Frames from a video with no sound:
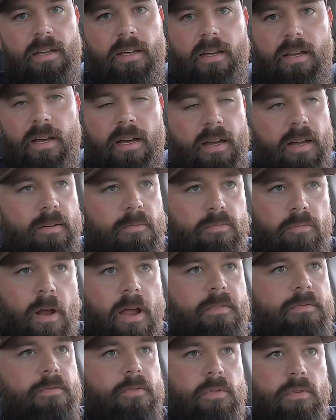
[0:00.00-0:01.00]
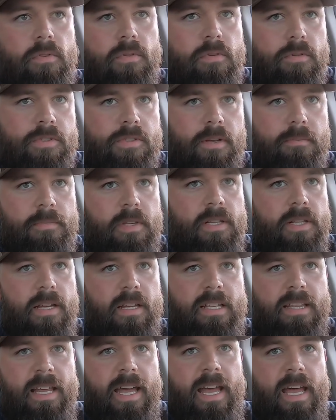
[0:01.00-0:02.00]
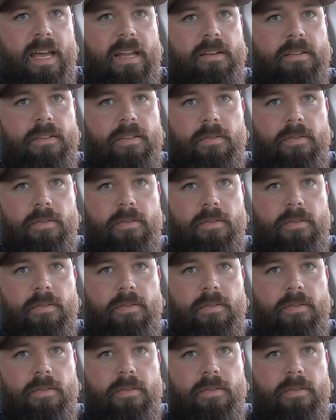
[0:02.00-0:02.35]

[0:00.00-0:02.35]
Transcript: rifle or something like that.